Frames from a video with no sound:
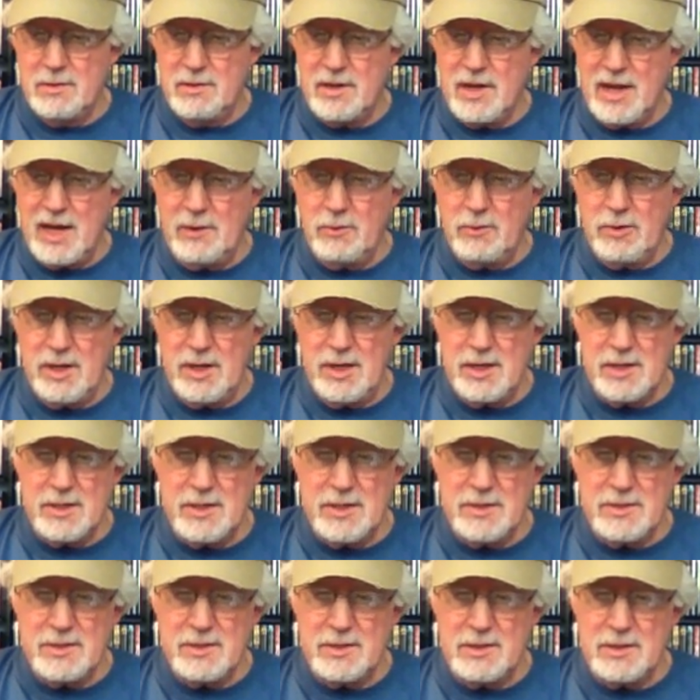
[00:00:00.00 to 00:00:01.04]

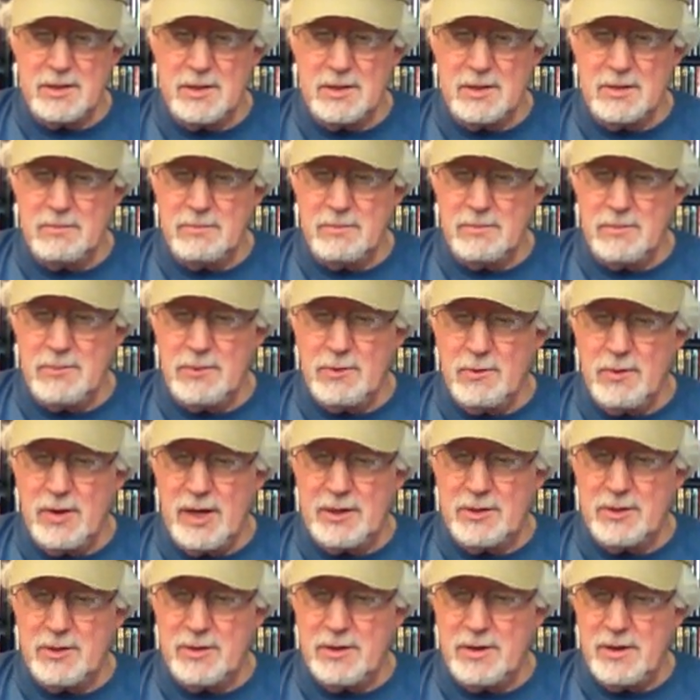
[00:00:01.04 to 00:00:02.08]
Taiwanese
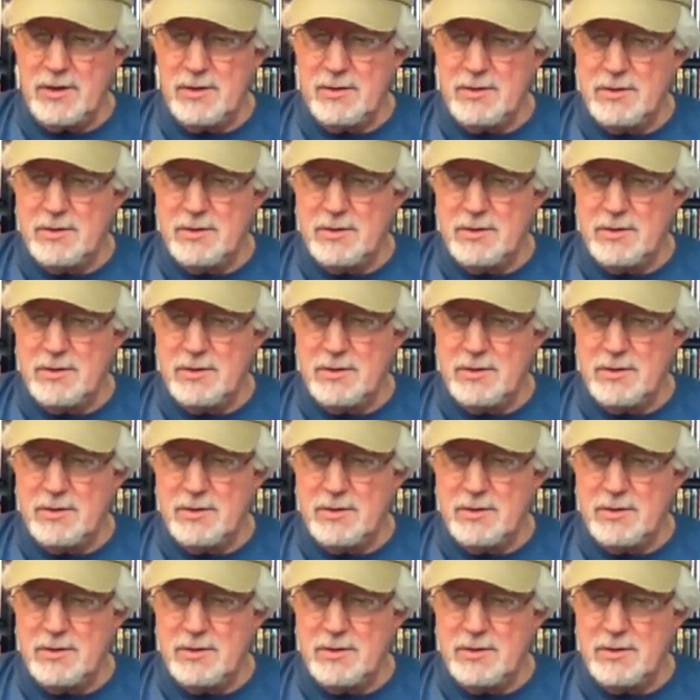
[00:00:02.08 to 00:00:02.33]
director,